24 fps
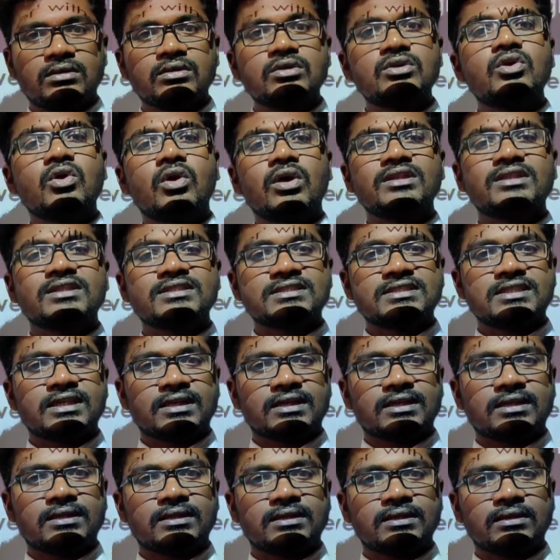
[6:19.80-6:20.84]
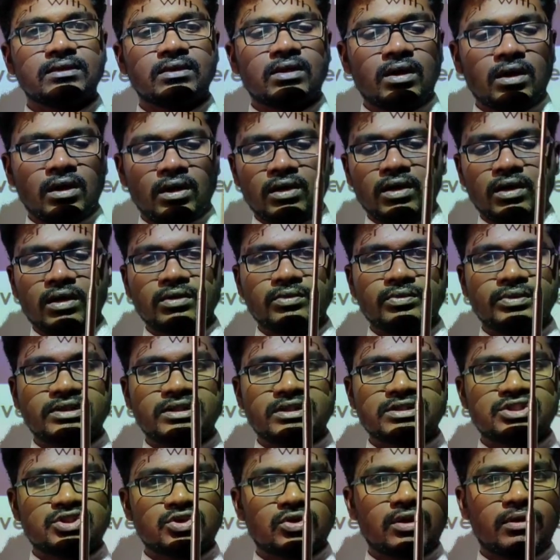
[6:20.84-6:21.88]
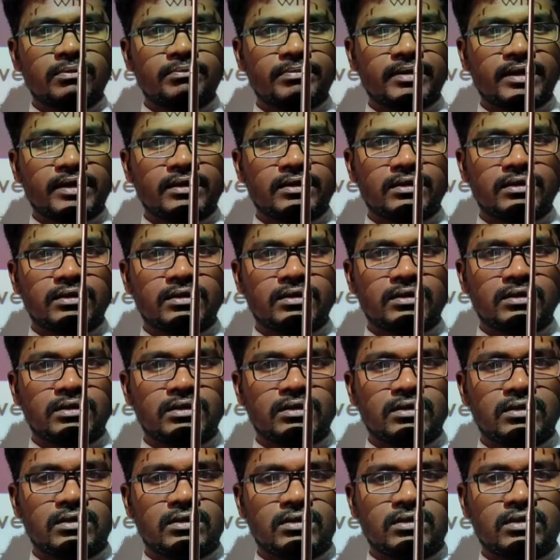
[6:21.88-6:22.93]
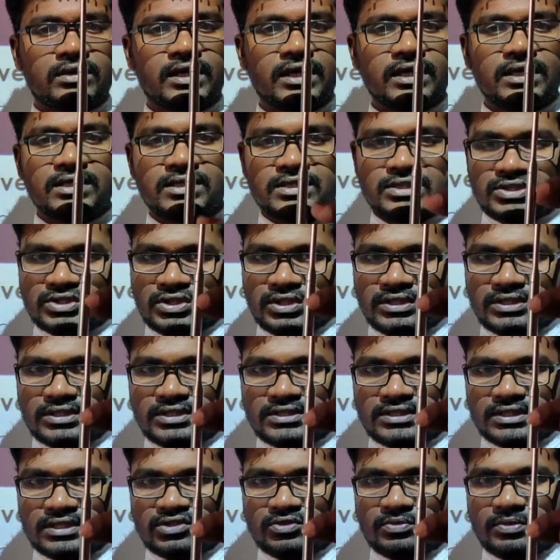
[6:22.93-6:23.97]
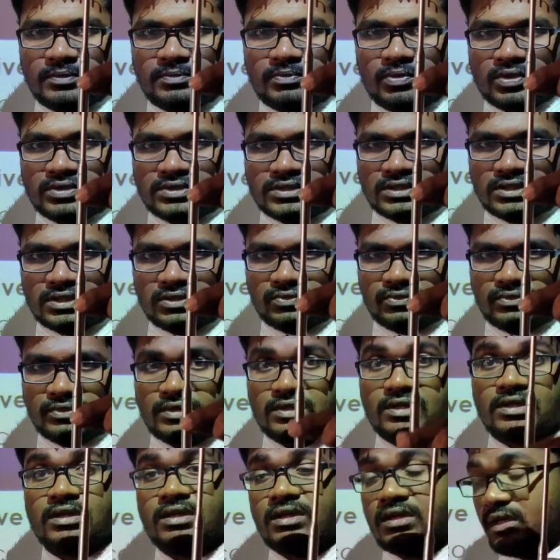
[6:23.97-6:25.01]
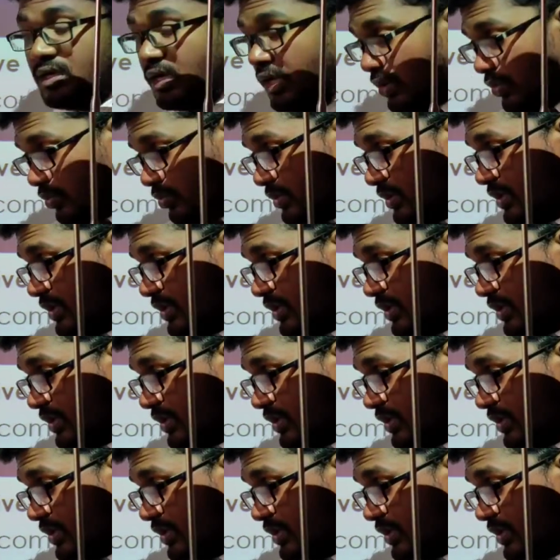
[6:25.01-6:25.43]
no other stick along with this to compare. Okay, so it is said to be positive. Now